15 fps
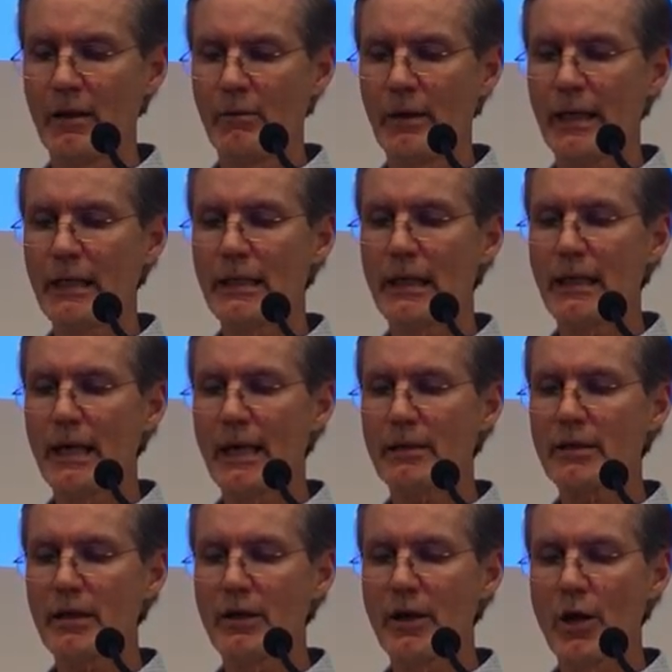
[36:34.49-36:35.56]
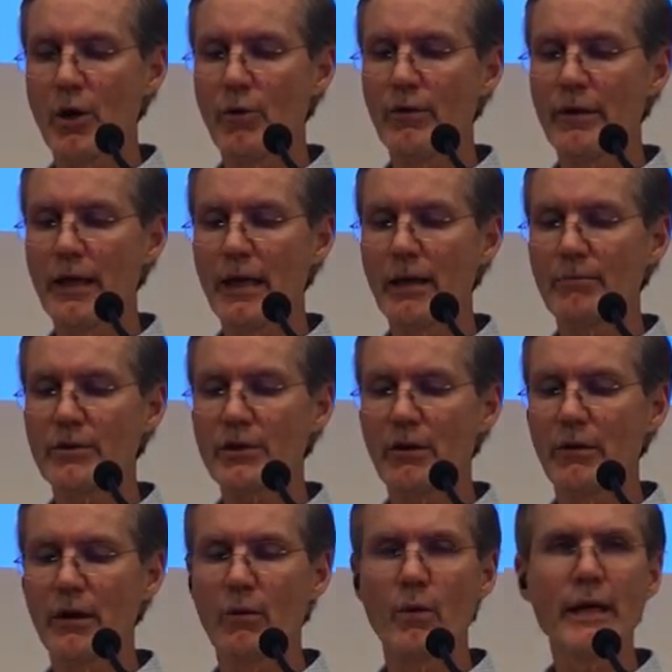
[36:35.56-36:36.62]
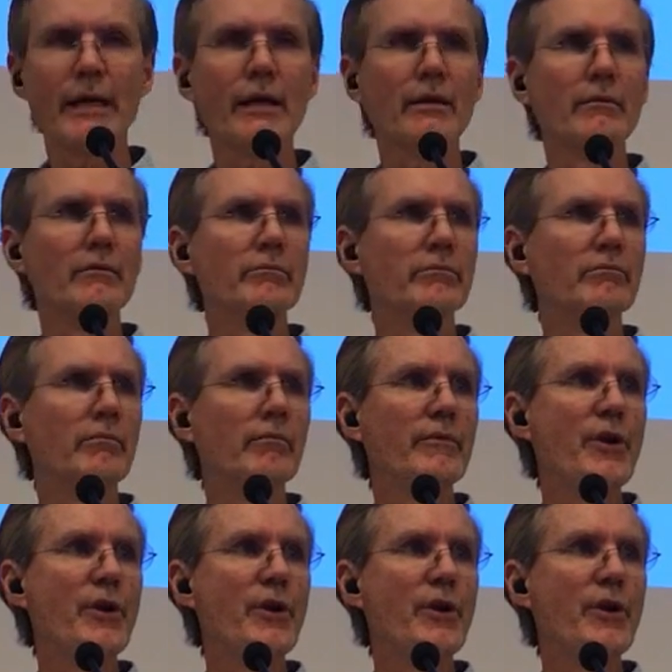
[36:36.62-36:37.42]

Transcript: We need to get to know them so that we can